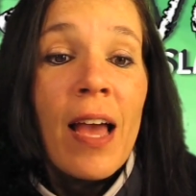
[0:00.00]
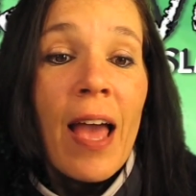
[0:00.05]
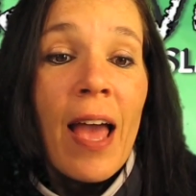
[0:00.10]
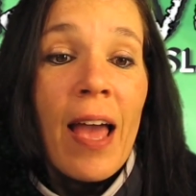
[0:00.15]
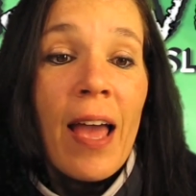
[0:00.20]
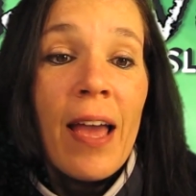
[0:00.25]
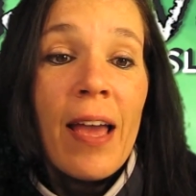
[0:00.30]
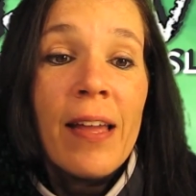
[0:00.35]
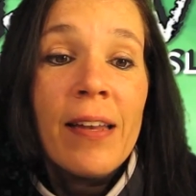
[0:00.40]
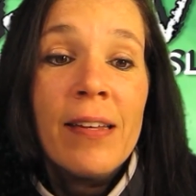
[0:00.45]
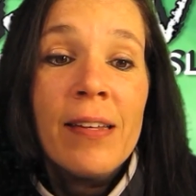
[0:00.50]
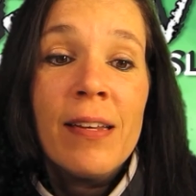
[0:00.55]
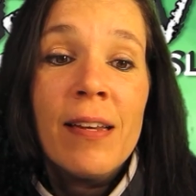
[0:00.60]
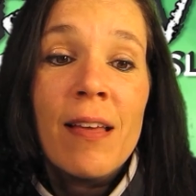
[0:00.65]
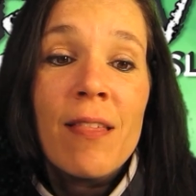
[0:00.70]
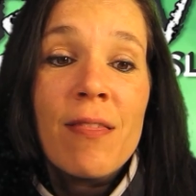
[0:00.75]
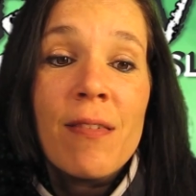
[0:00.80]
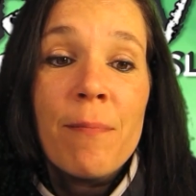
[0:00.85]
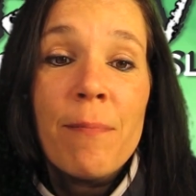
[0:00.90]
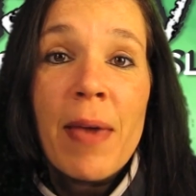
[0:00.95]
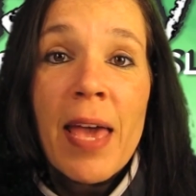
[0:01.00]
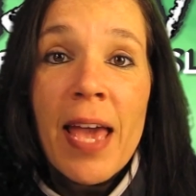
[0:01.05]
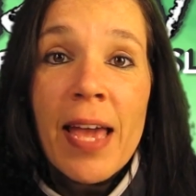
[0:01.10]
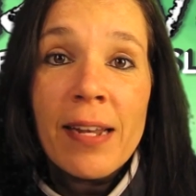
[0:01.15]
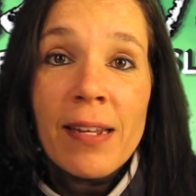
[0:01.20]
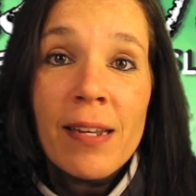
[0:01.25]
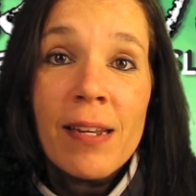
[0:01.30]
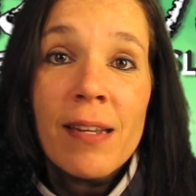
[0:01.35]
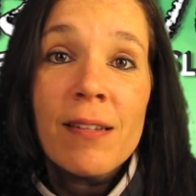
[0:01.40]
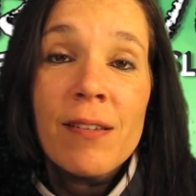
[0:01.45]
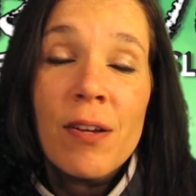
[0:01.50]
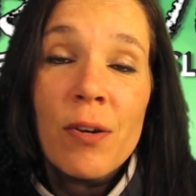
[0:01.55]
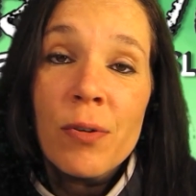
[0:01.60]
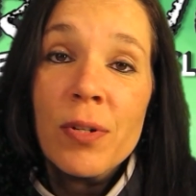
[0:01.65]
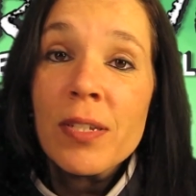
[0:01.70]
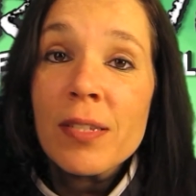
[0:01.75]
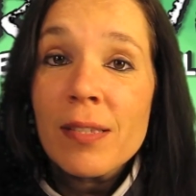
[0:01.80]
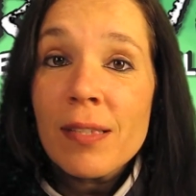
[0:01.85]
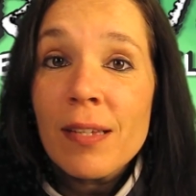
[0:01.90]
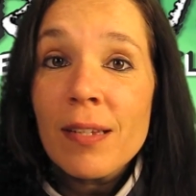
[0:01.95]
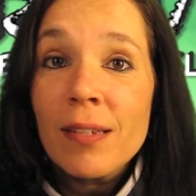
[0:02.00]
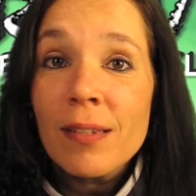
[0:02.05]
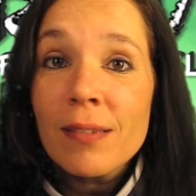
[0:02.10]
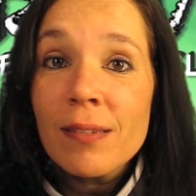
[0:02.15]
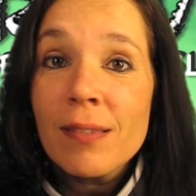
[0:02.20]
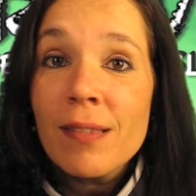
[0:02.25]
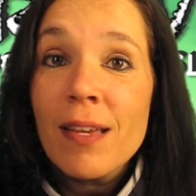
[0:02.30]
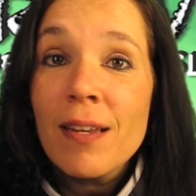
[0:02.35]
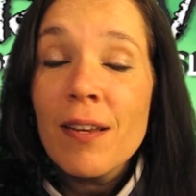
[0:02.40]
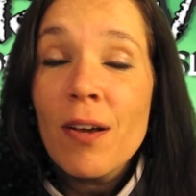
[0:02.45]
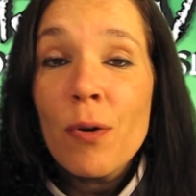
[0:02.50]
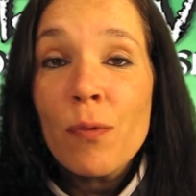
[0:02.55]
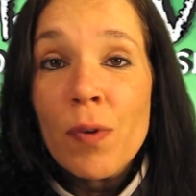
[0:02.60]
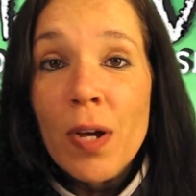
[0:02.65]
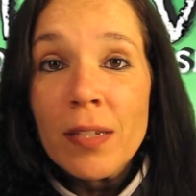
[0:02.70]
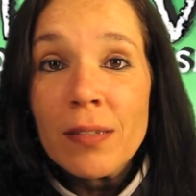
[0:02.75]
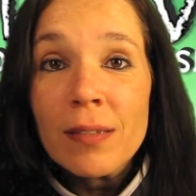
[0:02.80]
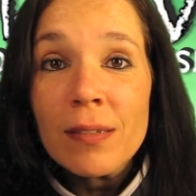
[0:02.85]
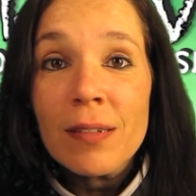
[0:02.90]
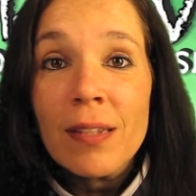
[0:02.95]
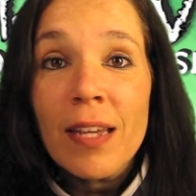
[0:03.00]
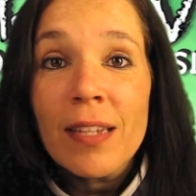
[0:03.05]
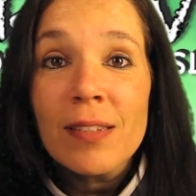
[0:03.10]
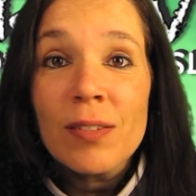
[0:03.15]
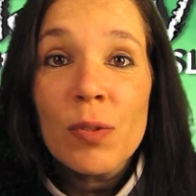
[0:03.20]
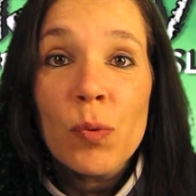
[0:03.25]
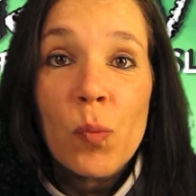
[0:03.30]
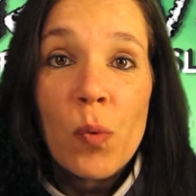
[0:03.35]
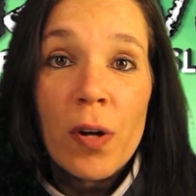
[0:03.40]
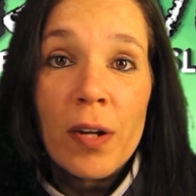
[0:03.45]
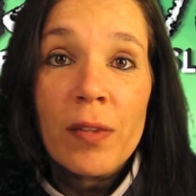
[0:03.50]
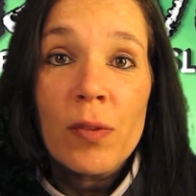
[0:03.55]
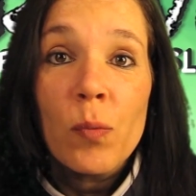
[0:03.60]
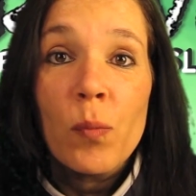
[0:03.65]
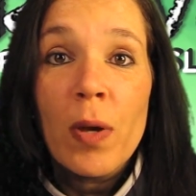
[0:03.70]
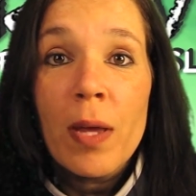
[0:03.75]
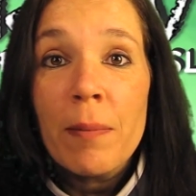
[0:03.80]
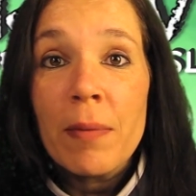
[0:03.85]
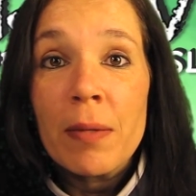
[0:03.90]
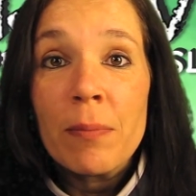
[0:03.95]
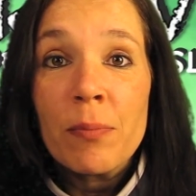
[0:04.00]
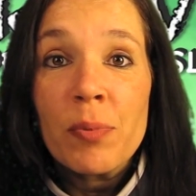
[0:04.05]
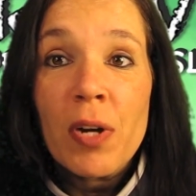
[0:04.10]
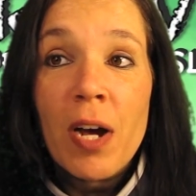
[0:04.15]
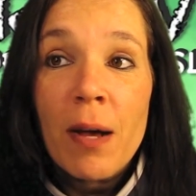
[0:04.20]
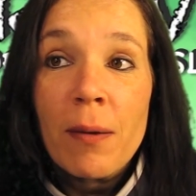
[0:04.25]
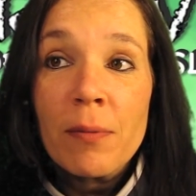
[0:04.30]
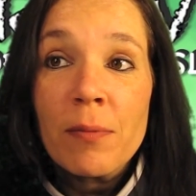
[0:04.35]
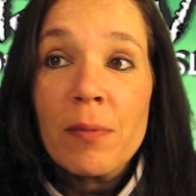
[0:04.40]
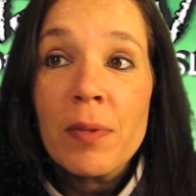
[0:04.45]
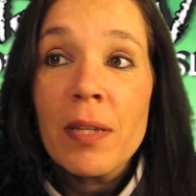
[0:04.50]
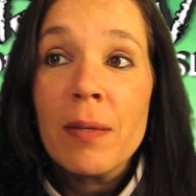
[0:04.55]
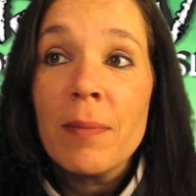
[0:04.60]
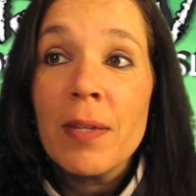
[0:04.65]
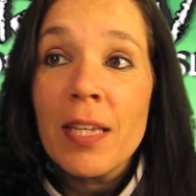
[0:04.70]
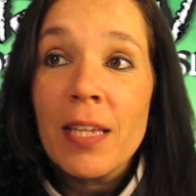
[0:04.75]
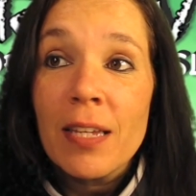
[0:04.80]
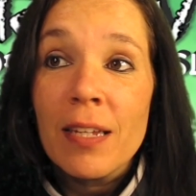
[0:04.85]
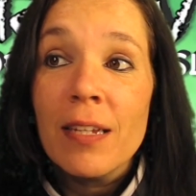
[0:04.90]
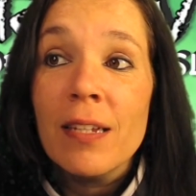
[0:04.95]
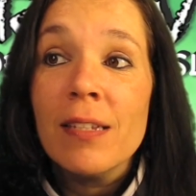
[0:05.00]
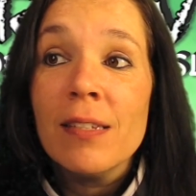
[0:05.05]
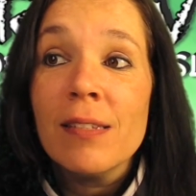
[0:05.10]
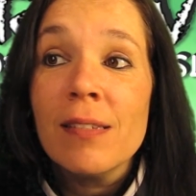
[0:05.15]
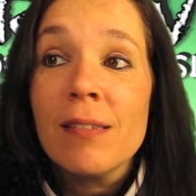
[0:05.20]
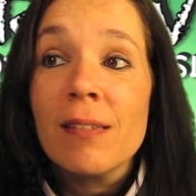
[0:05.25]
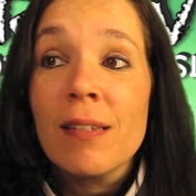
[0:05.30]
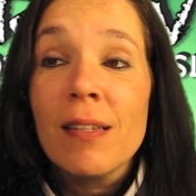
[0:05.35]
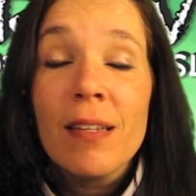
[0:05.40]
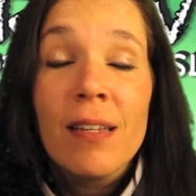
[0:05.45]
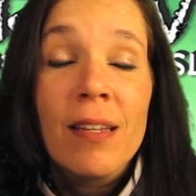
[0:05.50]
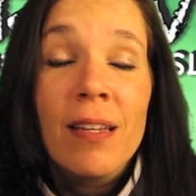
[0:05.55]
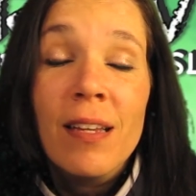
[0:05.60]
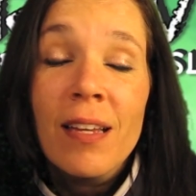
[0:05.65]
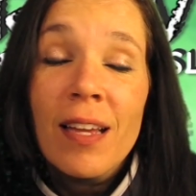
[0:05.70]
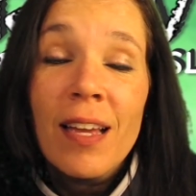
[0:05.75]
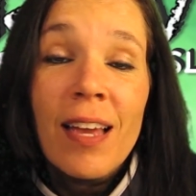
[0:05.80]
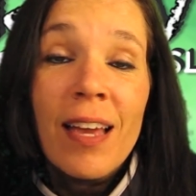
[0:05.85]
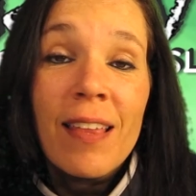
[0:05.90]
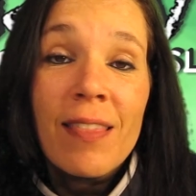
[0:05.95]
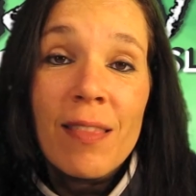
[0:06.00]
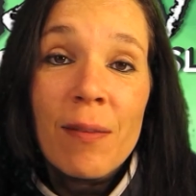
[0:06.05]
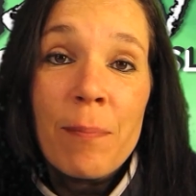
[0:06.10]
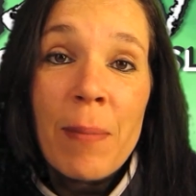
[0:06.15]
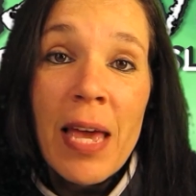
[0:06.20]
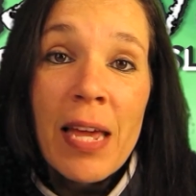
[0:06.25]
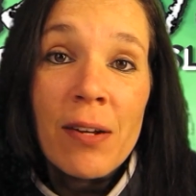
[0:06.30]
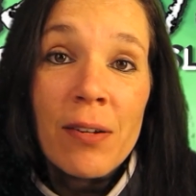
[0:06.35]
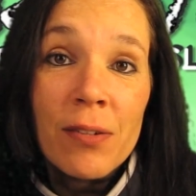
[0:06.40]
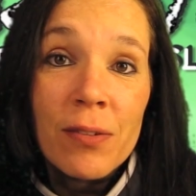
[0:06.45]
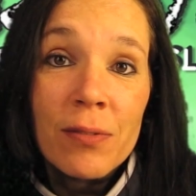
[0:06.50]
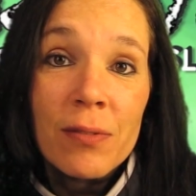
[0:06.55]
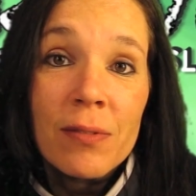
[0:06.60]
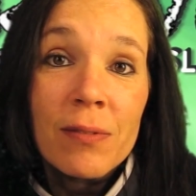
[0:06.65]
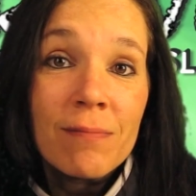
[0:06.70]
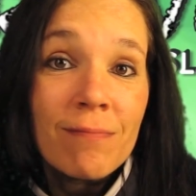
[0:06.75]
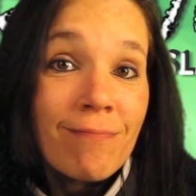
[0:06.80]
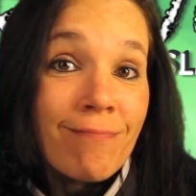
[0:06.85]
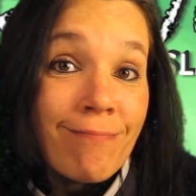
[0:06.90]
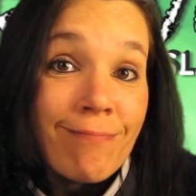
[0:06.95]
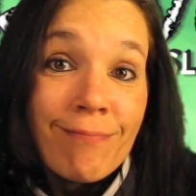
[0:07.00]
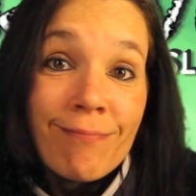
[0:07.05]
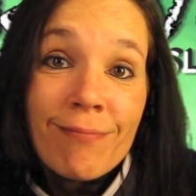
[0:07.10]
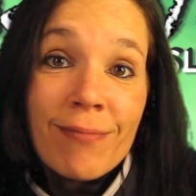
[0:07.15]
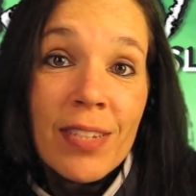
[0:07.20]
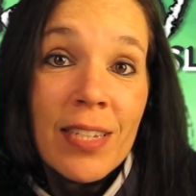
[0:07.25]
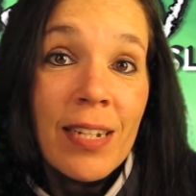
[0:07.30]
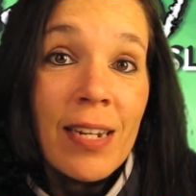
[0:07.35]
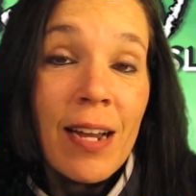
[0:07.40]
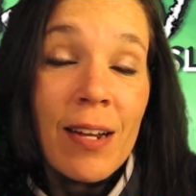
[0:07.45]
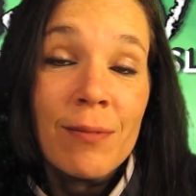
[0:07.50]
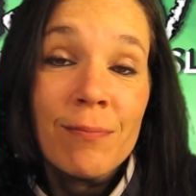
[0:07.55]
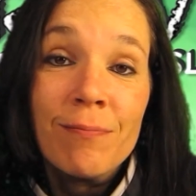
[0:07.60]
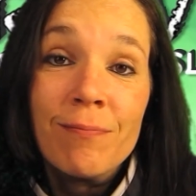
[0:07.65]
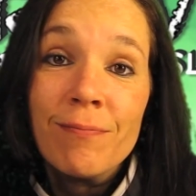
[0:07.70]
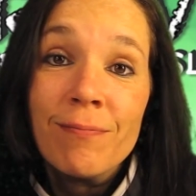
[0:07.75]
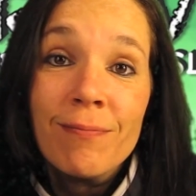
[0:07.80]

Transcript: And the men notice this. They know Russell likes to work the women, probably because the men are, you know,